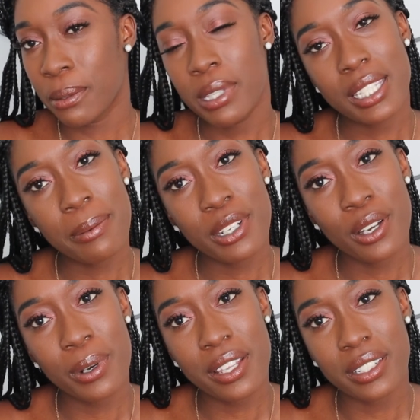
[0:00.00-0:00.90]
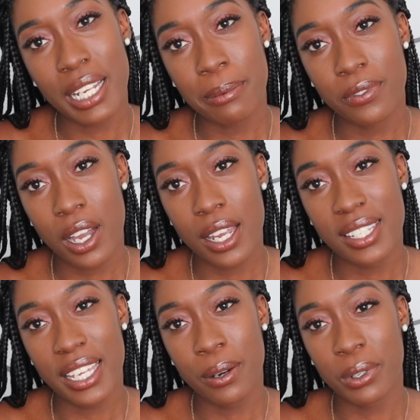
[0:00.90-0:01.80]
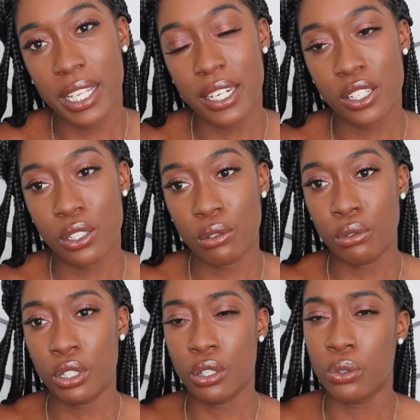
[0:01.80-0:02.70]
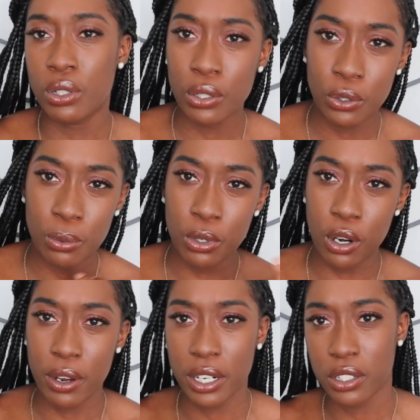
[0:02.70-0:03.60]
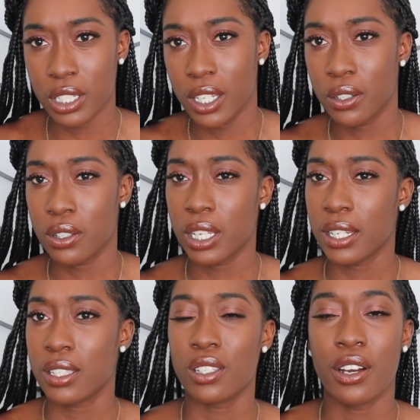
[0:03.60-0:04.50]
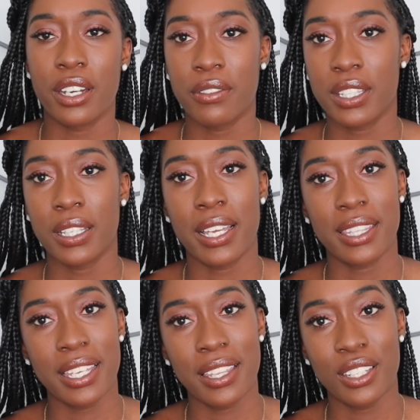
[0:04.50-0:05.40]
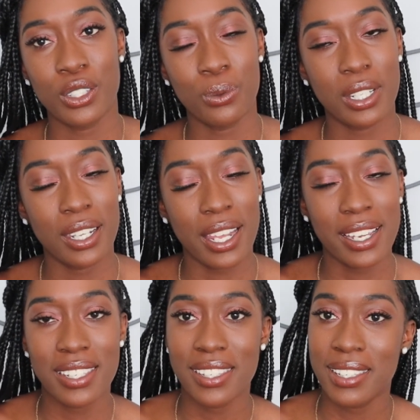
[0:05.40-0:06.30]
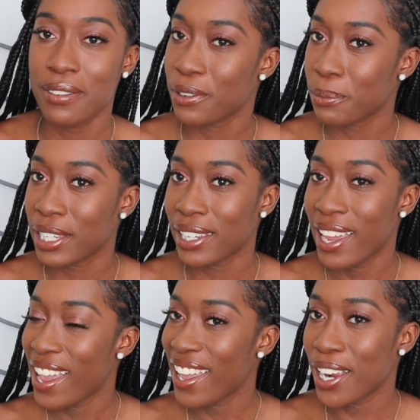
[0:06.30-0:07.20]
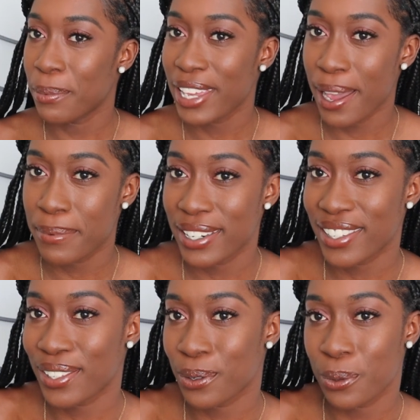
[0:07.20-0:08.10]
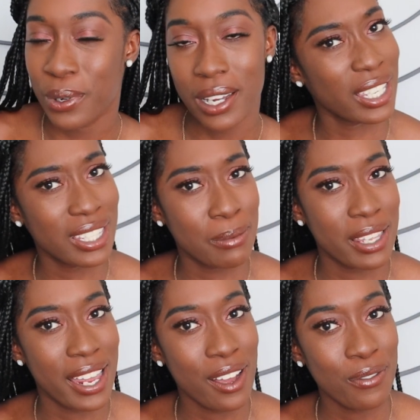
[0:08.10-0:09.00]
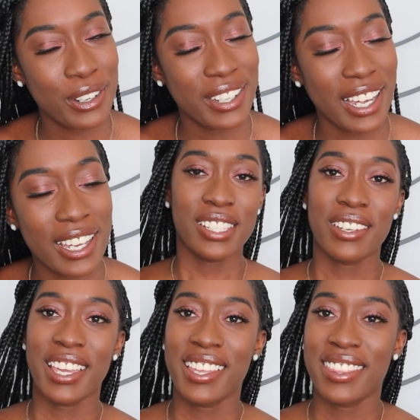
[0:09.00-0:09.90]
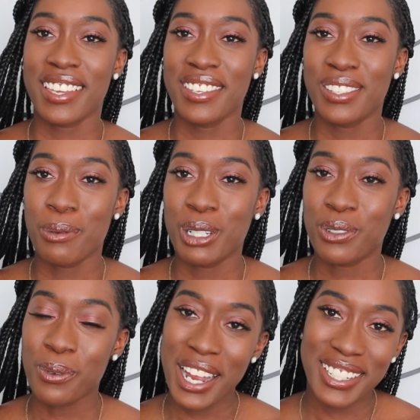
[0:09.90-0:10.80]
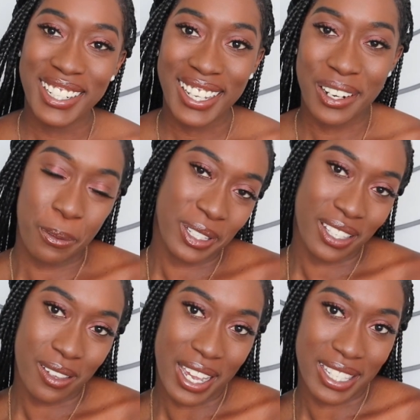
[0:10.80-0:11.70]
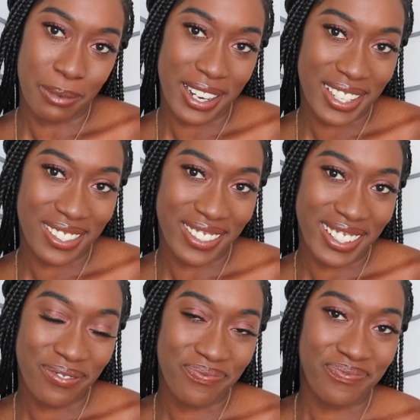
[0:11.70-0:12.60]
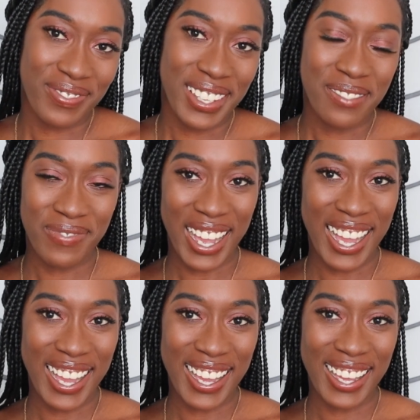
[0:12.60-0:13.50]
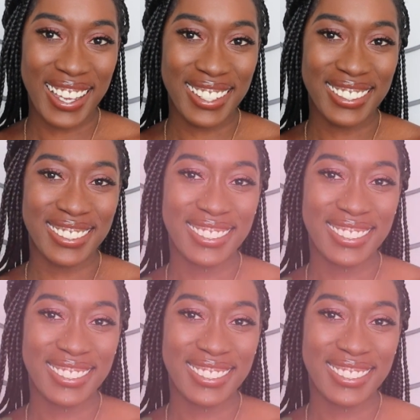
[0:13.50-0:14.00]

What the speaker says: Please let me know what other type of content related to YouTube, growing your channel, getting started, and everything like that that you would like to see from me, and I'll be happy to get some of that out for you guys. So again, thank you so much for watching, and I hope to see you guys in my next one. Bye.